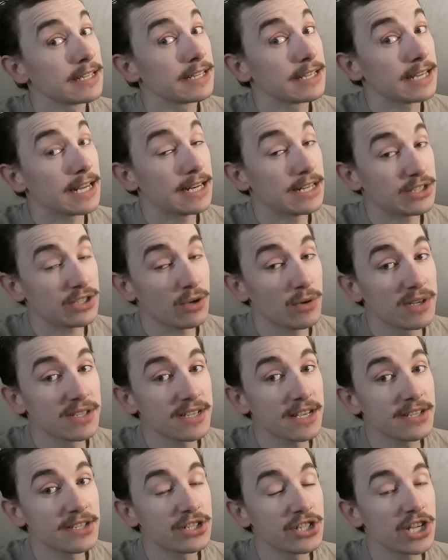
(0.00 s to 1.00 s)
And as always,
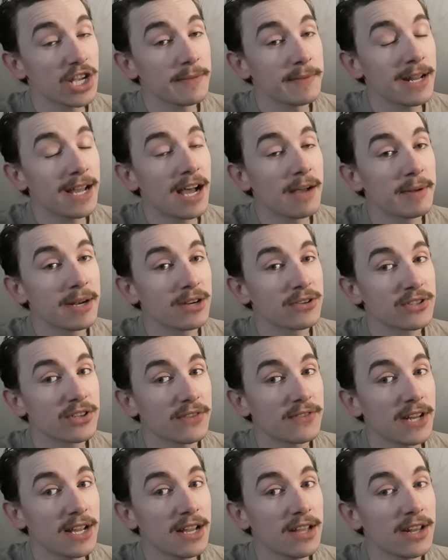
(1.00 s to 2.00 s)
ladies and gentlemen, I've been
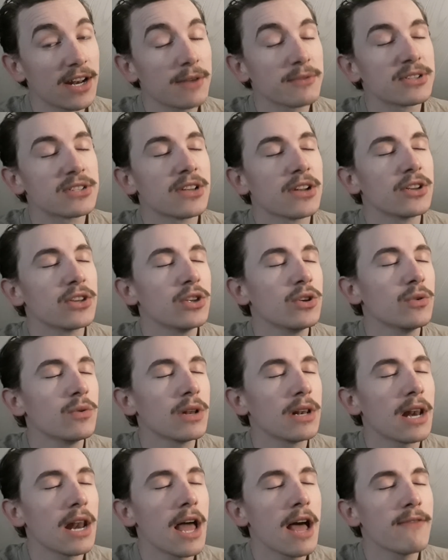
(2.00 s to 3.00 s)
Airsoft Al, and I will see you
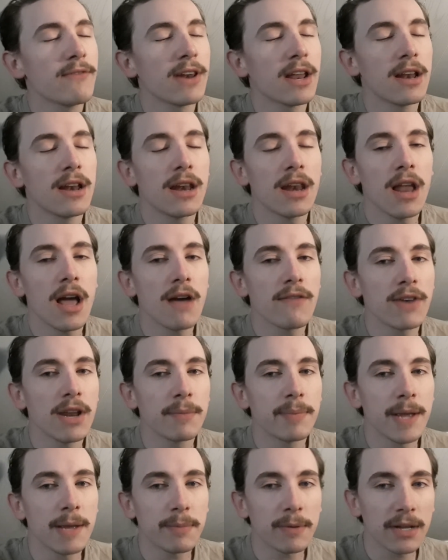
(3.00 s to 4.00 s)
lovely, lovely
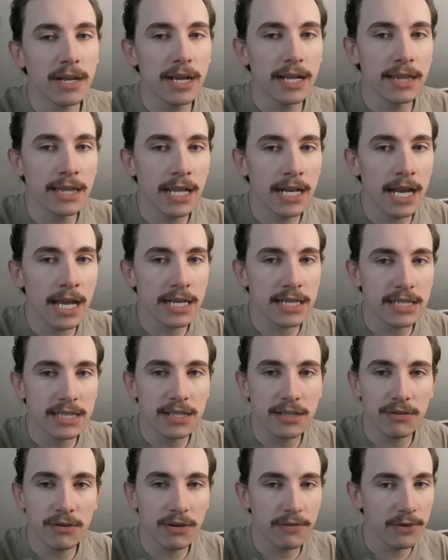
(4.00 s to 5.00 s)
people in the
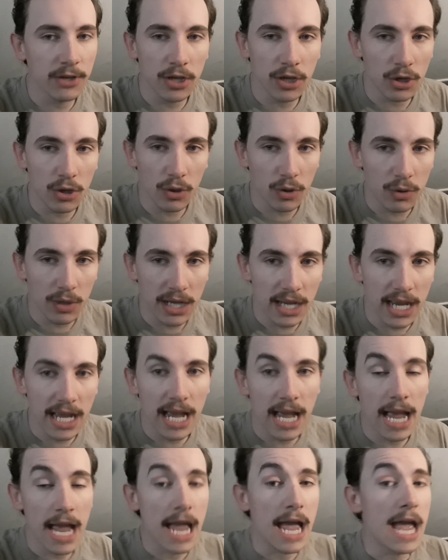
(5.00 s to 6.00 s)
next review.
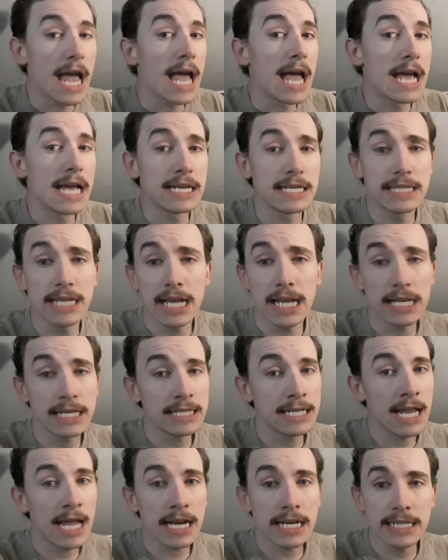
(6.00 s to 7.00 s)
Till
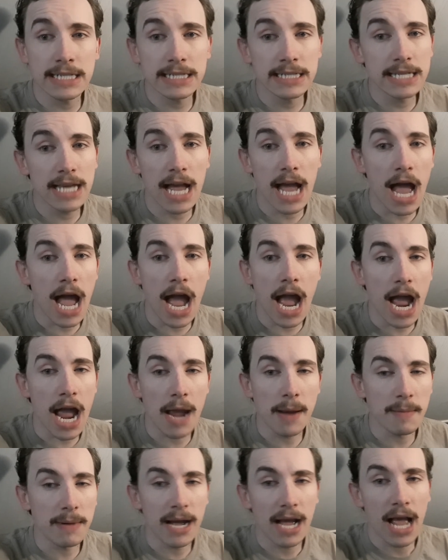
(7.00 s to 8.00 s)
next
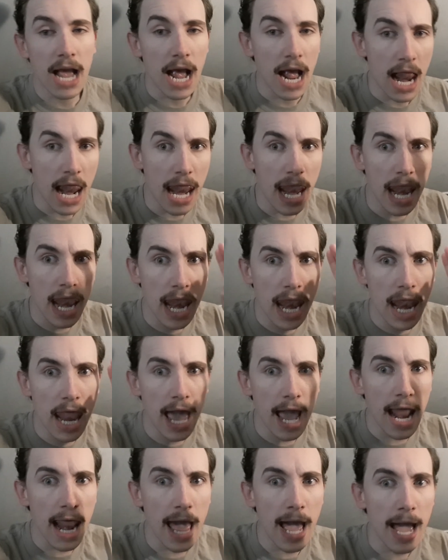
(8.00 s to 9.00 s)
time.
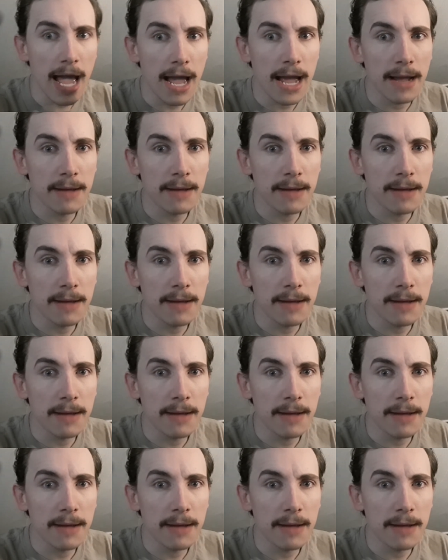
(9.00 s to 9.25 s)
Later!